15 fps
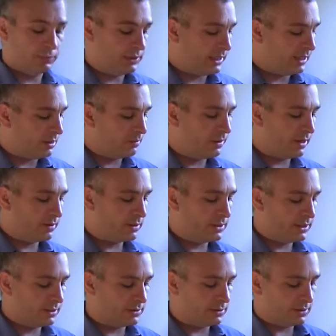standard pair of
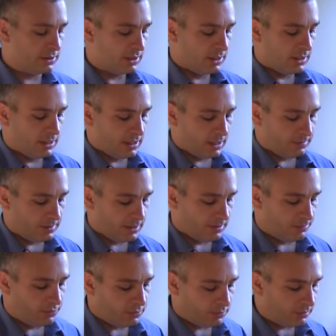scissors. I'm going
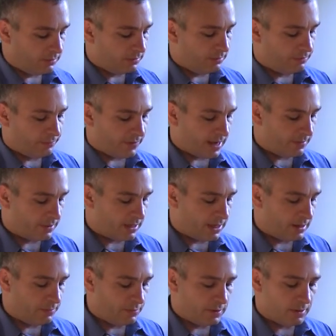to pull the fabric
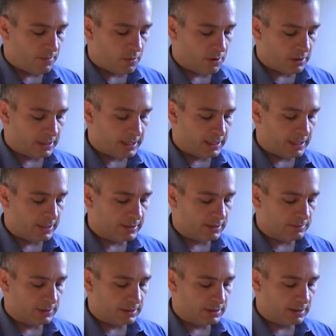up where the mark is.
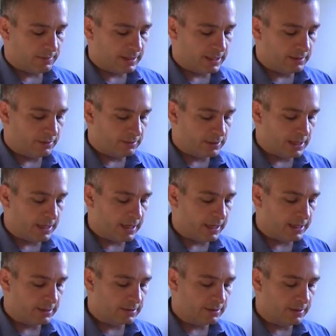I'm just going to make a little
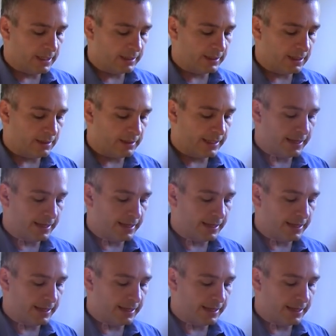cut so that that'll